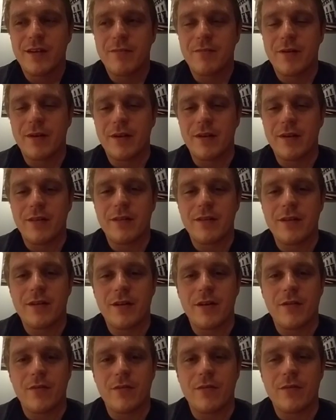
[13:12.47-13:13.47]
But,
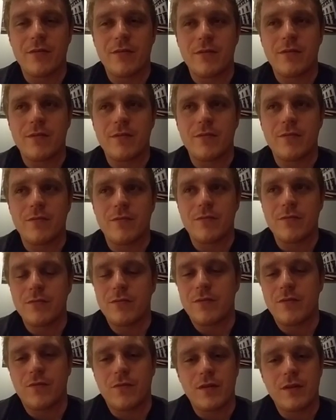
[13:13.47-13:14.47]

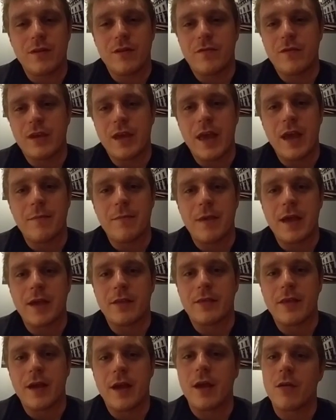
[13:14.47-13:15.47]
if you can't make
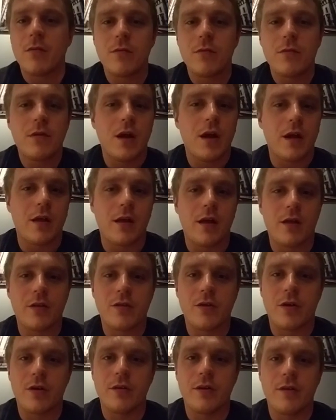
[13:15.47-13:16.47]
it there, I'll
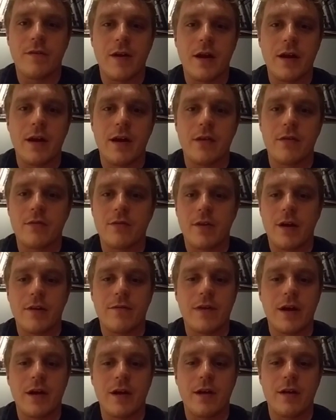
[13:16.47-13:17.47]
certainly try to
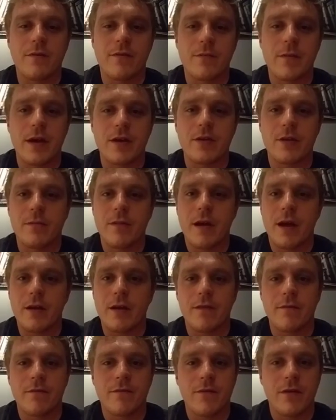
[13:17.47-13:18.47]
find out information about
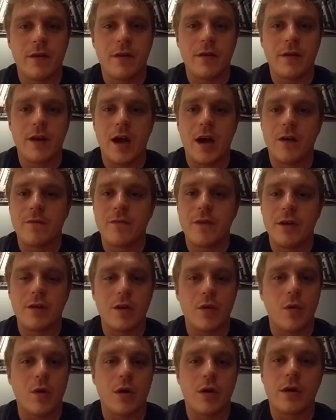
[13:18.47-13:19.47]
it in Philadelphia, New
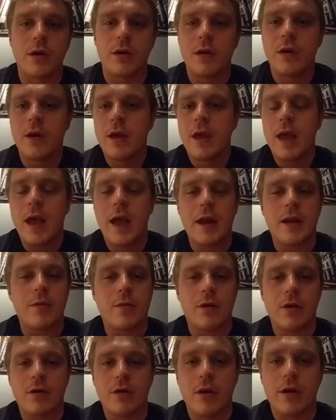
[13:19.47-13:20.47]
York,
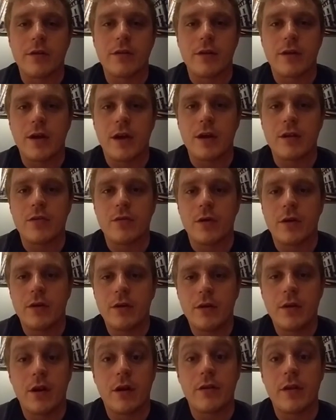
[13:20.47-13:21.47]
anywhere across the country.
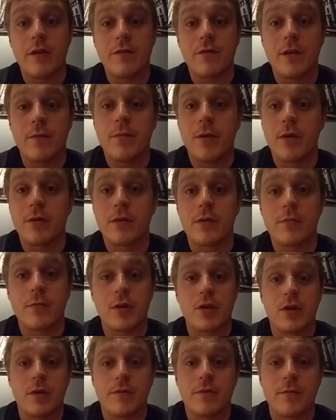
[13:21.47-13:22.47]
And I'll definitely post as
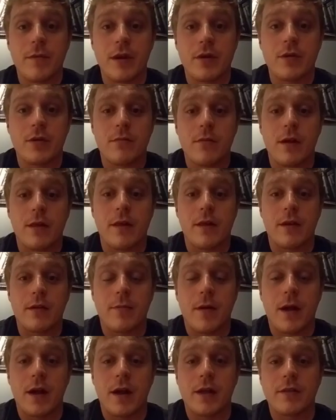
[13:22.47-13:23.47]
much information about that as
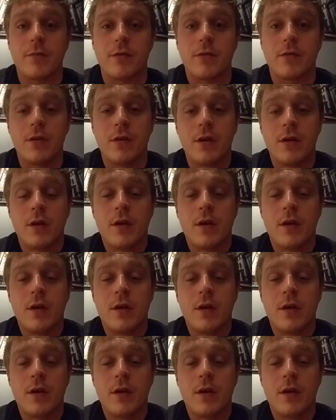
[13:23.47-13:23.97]
possible.